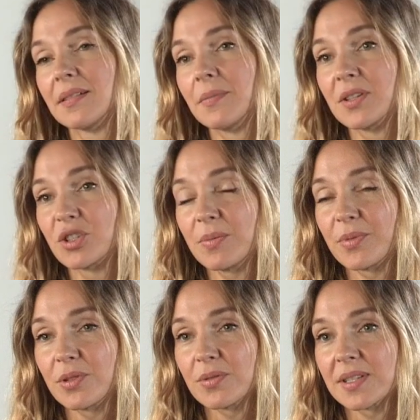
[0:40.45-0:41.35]
machine
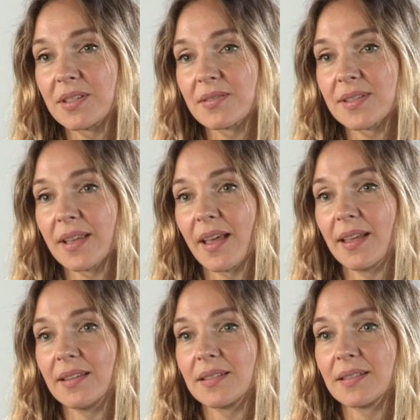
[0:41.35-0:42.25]
producers
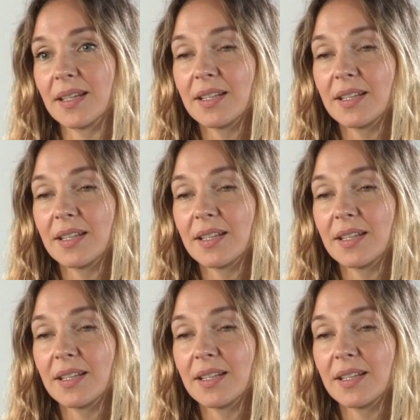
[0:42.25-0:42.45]
and